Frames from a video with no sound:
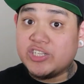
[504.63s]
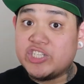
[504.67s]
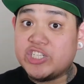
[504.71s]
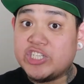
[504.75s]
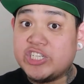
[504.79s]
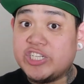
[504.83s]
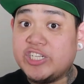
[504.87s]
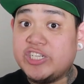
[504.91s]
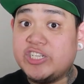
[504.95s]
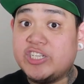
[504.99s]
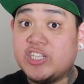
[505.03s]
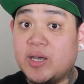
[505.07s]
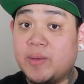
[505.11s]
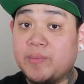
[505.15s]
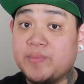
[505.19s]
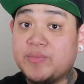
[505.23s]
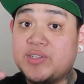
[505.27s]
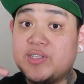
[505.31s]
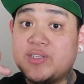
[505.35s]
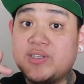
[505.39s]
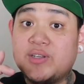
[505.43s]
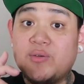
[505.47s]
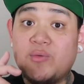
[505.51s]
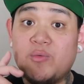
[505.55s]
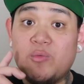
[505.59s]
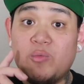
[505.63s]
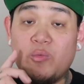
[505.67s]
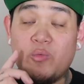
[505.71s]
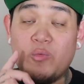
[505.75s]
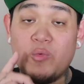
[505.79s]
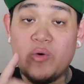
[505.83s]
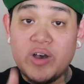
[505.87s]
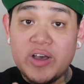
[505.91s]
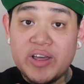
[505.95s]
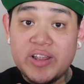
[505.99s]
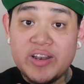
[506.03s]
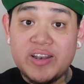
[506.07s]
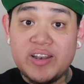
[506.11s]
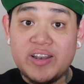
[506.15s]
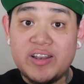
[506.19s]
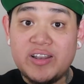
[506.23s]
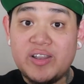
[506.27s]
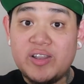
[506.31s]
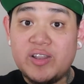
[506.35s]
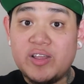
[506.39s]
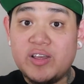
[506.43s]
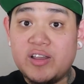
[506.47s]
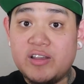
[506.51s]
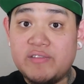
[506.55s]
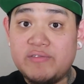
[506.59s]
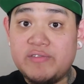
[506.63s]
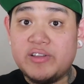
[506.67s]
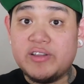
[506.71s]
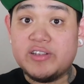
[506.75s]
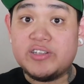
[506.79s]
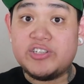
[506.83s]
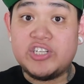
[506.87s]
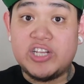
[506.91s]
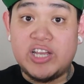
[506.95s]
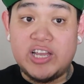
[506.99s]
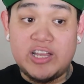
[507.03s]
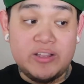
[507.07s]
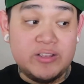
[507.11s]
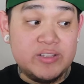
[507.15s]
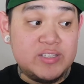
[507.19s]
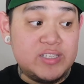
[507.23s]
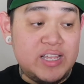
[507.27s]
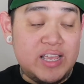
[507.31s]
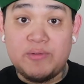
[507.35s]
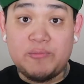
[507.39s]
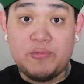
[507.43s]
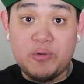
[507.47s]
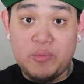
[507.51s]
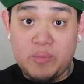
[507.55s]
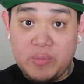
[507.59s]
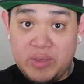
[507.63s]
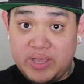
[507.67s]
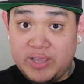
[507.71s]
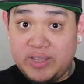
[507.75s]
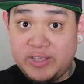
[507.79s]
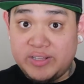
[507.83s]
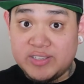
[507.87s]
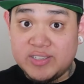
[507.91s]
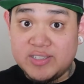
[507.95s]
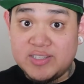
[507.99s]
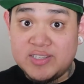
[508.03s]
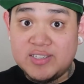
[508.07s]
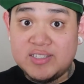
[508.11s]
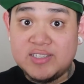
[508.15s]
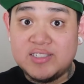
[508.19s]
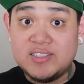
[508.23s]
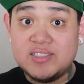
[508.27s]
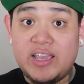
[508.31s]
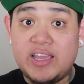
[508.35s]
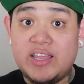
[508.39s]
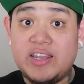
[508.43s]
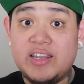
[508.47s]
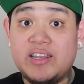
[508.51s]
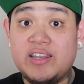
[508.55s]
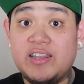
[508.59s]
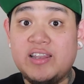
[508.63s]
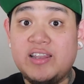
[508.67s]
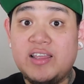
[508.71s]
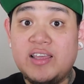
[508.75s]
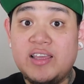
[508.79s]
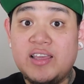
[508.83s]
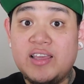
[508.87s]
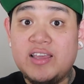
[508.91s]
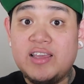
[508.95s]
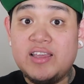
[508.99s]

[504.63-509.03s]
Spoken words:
She dumped one of the child's remains in